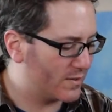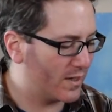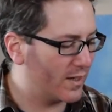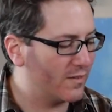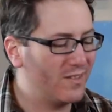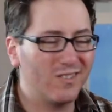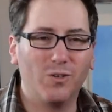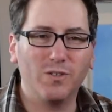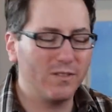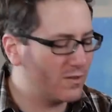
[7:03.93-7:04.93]
Like, these
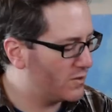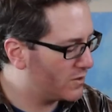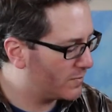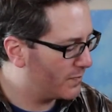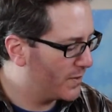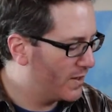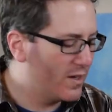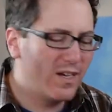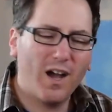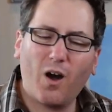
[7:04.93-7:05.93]
tokens, they're just,
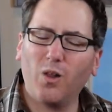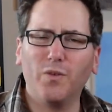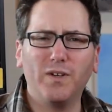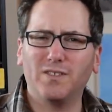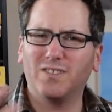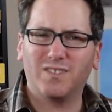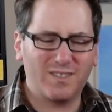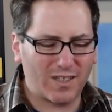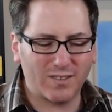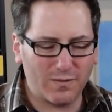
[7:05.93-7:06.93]
all of it just
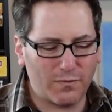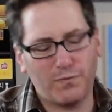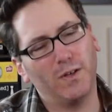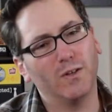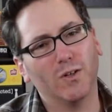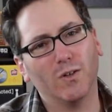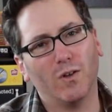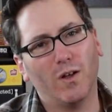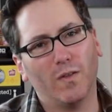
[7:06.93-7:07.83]
doesn't feel